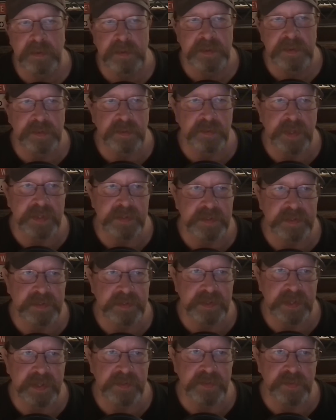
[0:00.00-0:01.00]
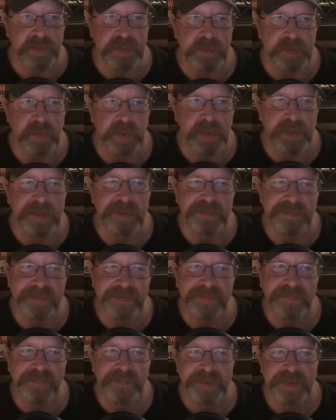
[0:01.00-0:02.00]
so that's really why
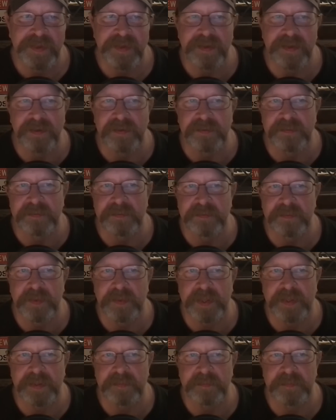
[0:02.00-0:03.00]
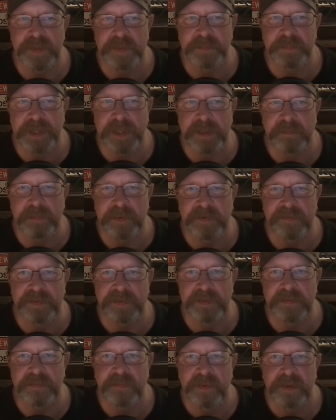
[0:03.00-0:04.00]
why it became
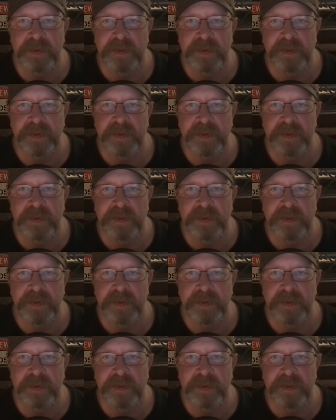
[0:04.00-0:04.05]
prevalent.